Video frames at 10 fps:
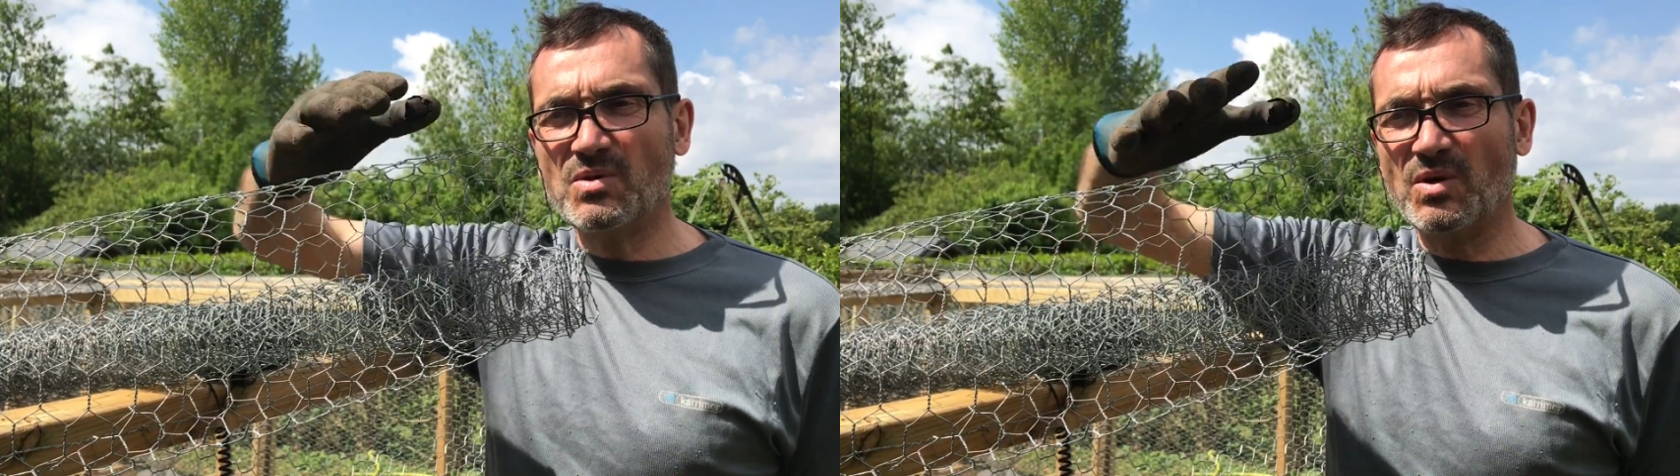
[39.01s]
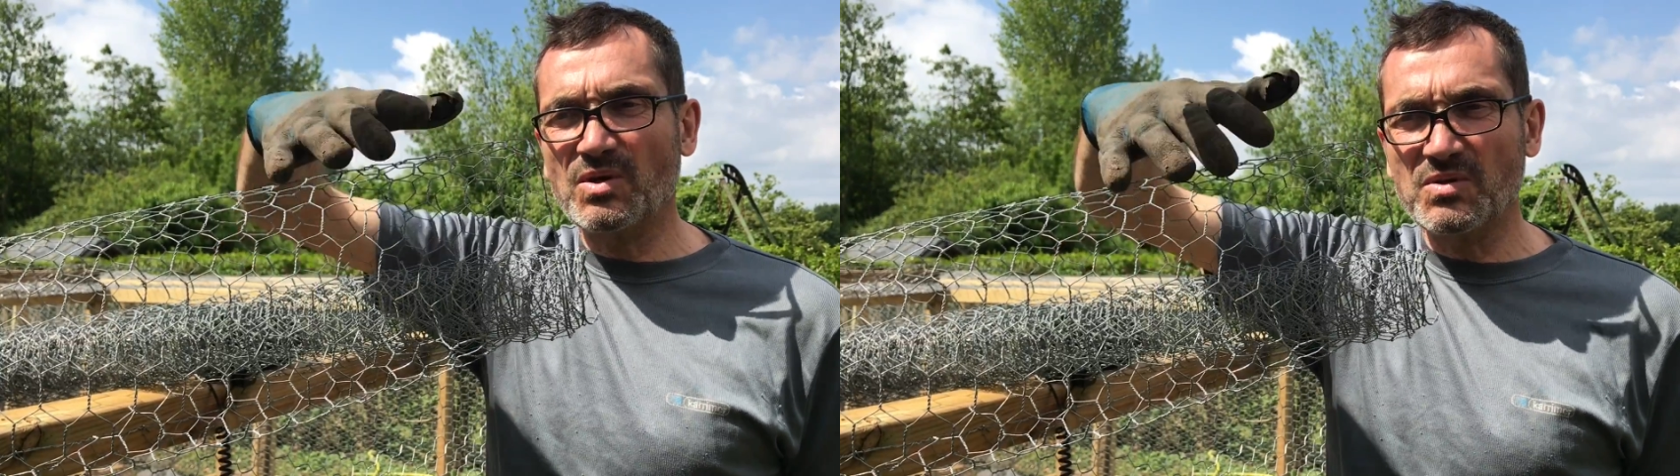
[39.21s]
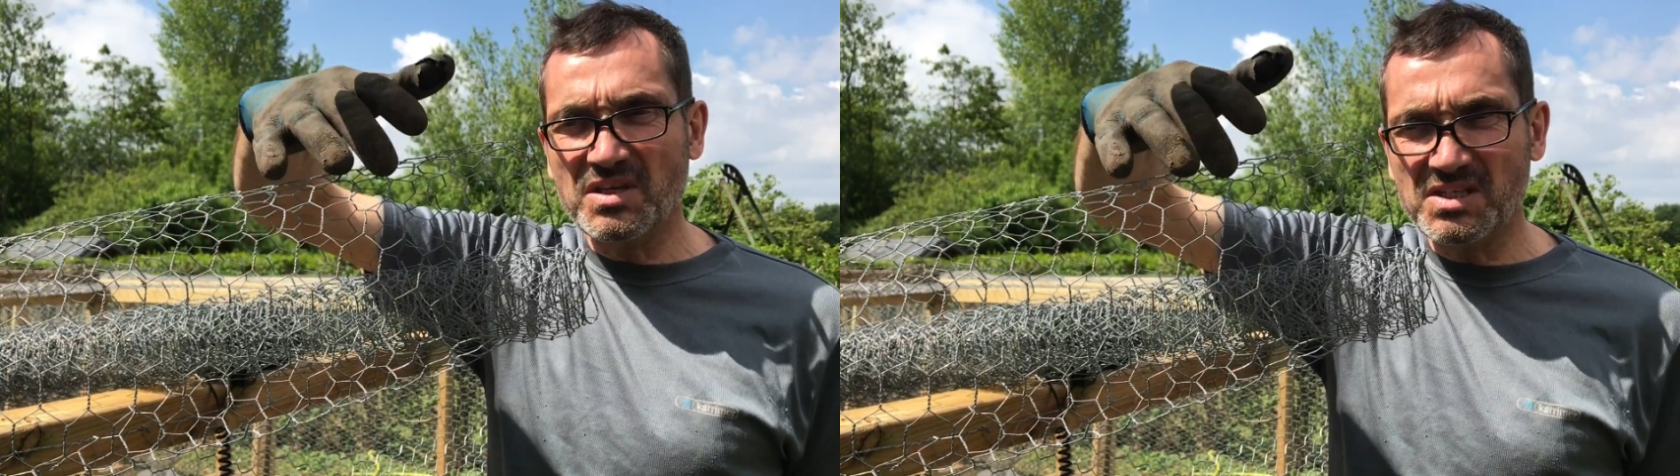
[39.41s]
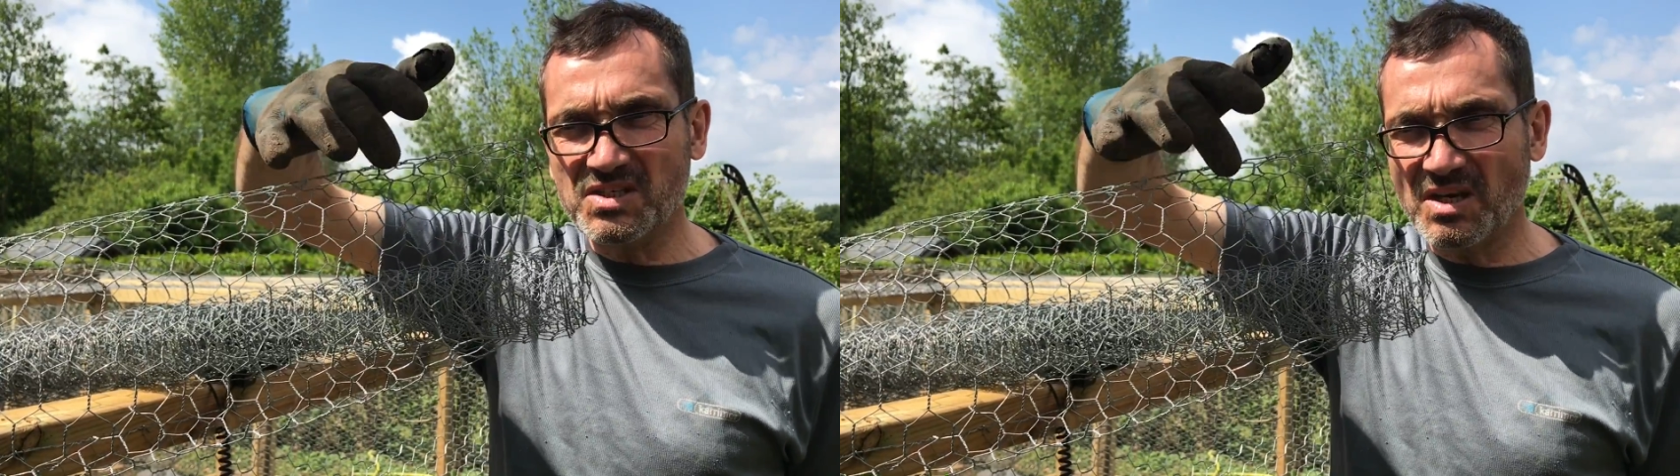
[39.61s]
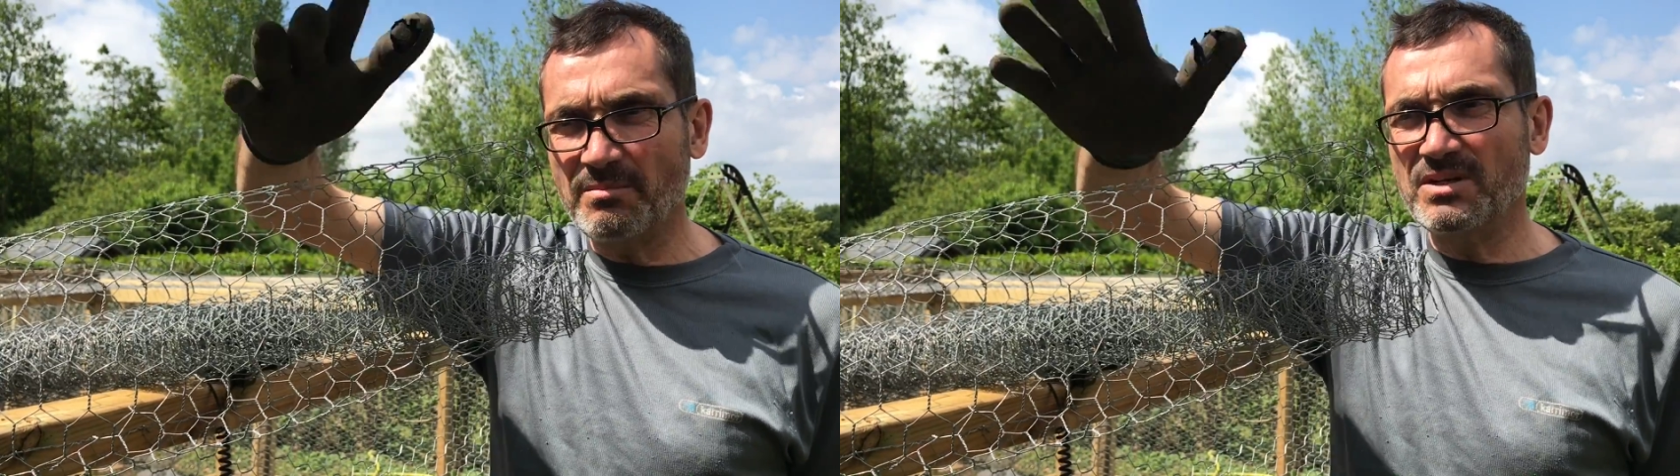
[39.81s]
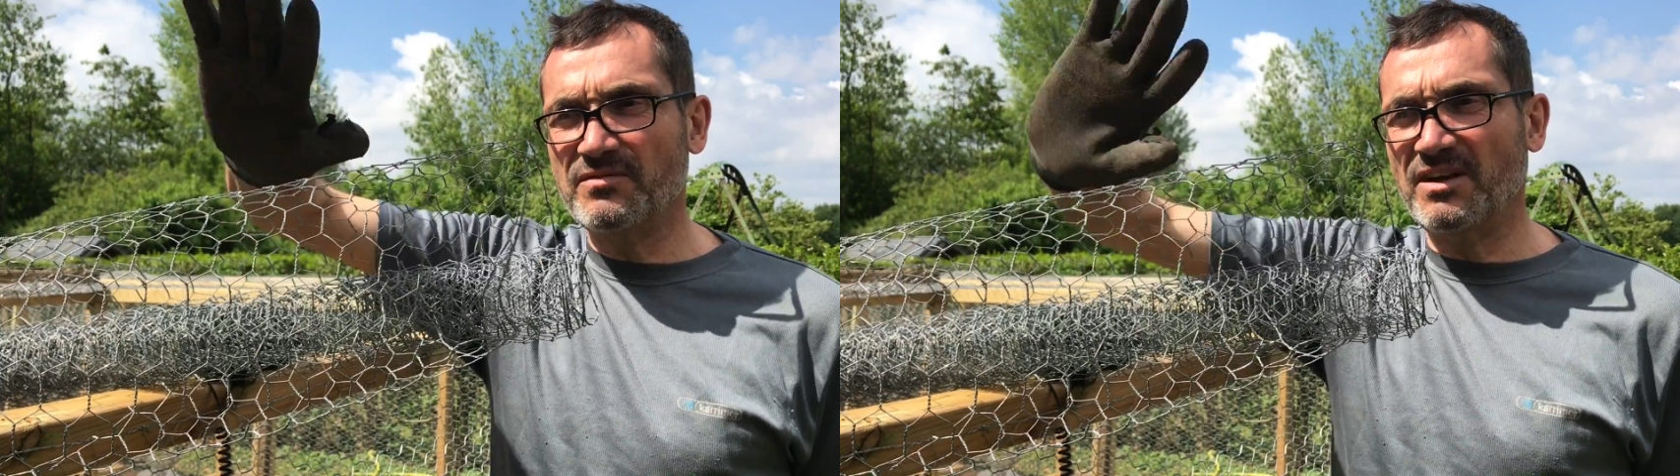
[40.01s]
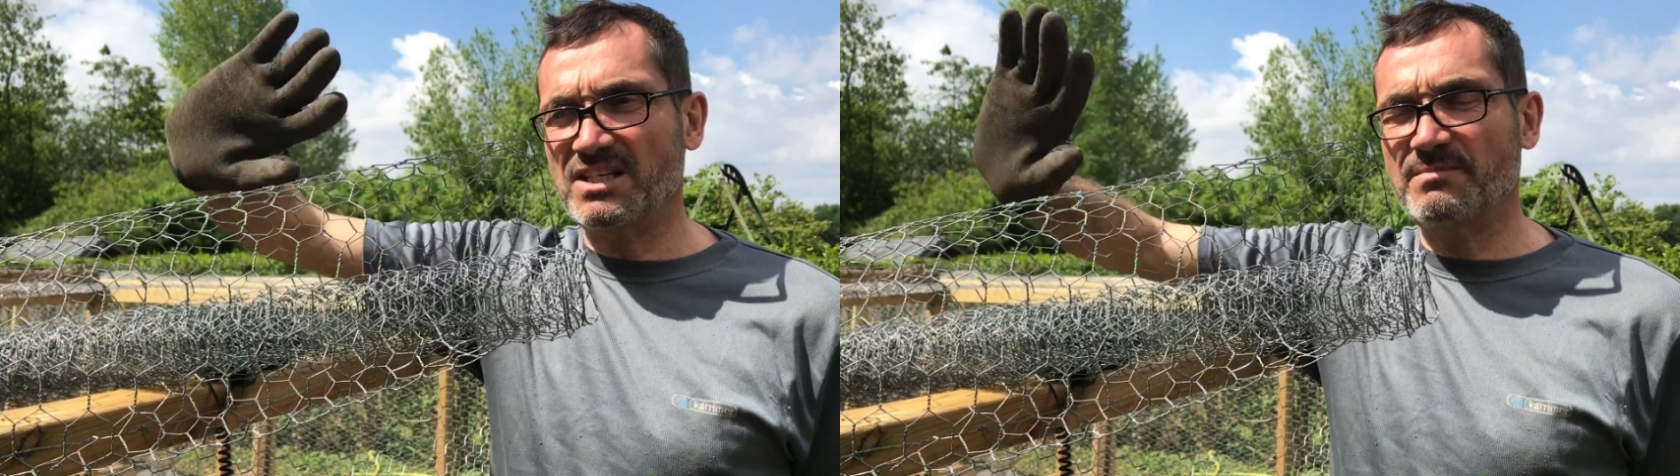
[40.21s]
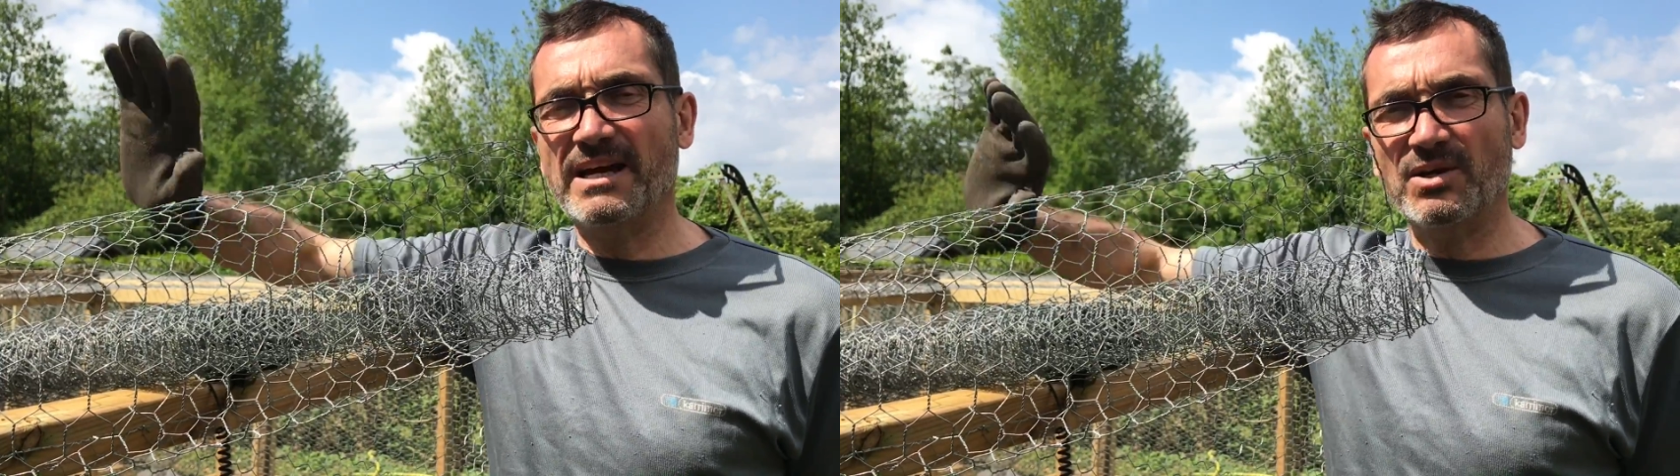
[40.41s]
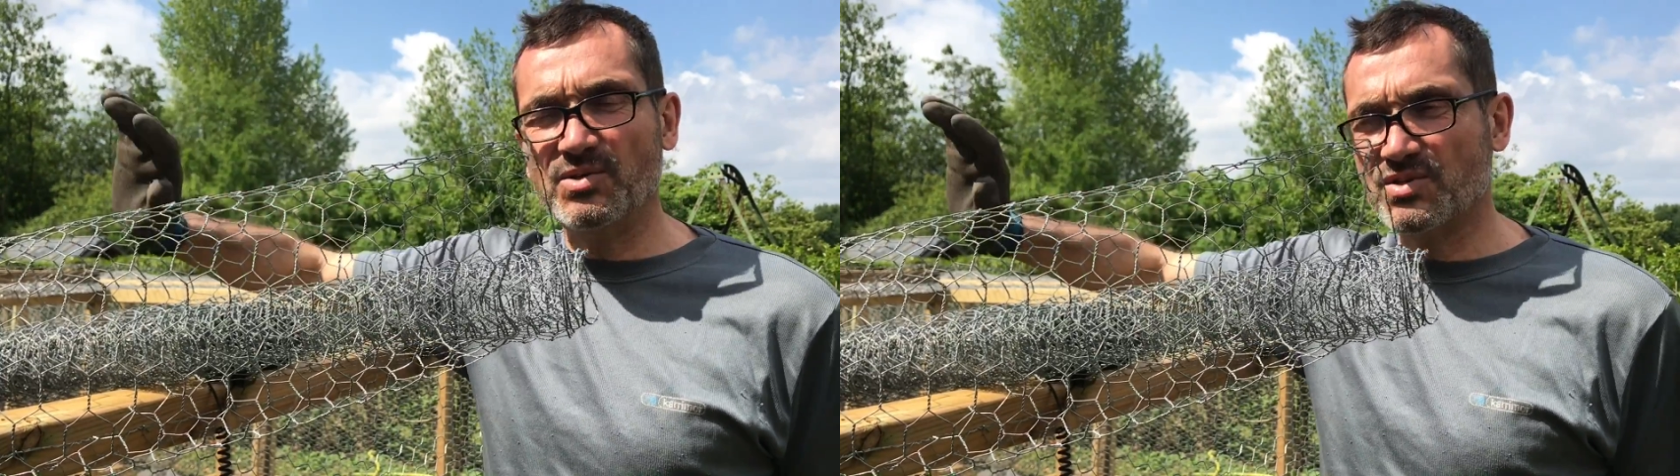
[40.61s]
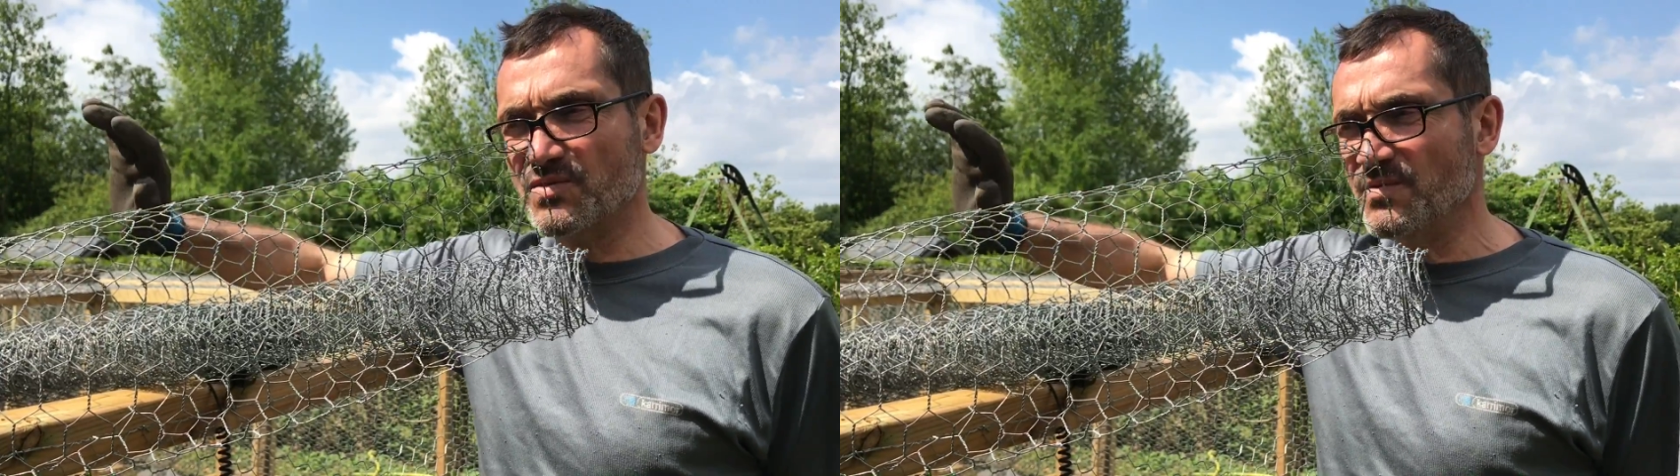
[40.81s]
although some butterflies might go
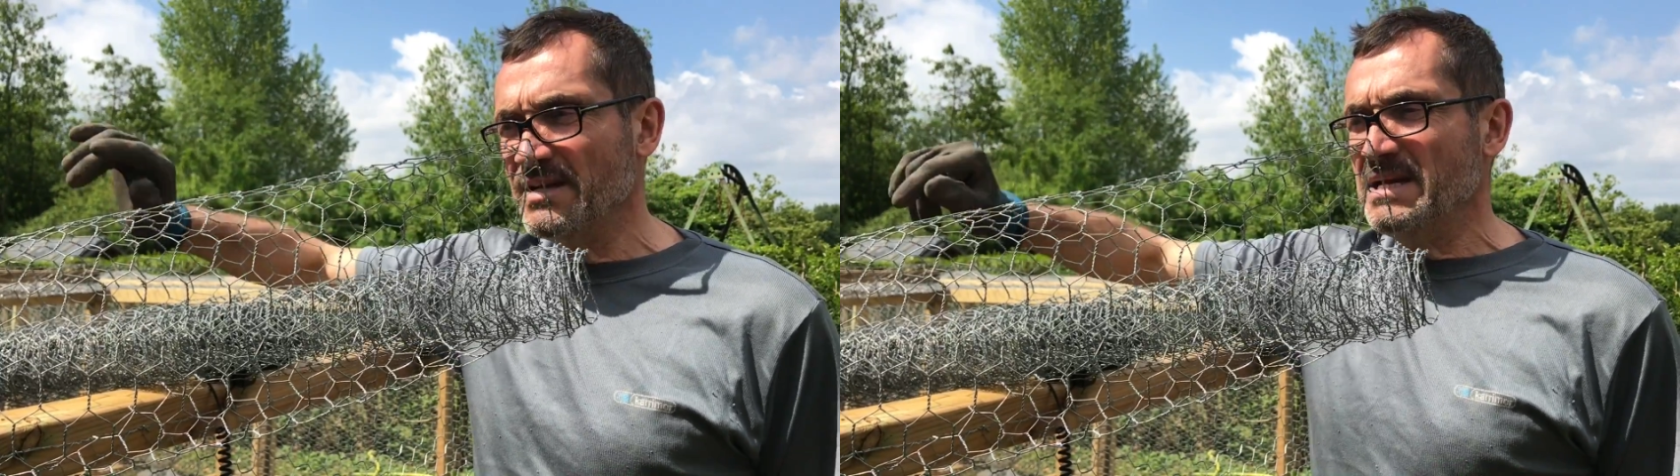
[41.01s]
through.